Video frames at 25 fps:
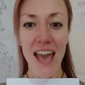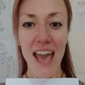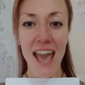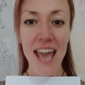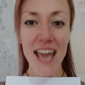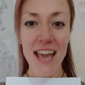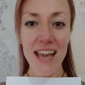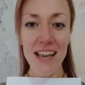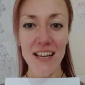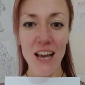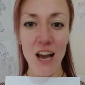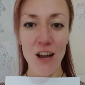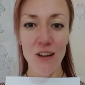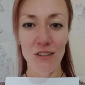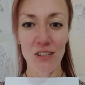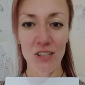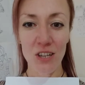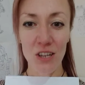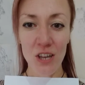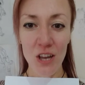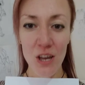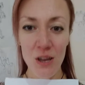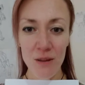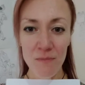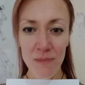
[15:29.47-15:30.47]
It goes a
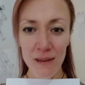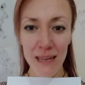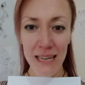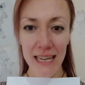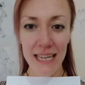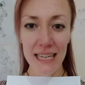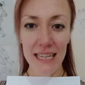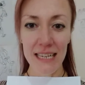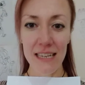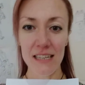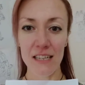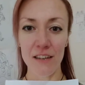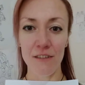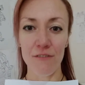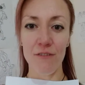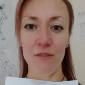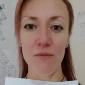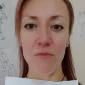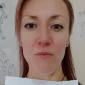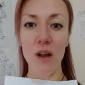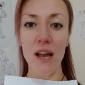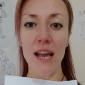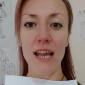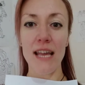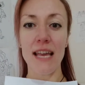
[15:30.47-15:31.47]
completely different
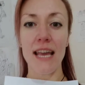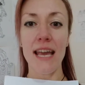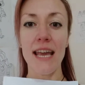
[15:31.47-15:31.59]
way.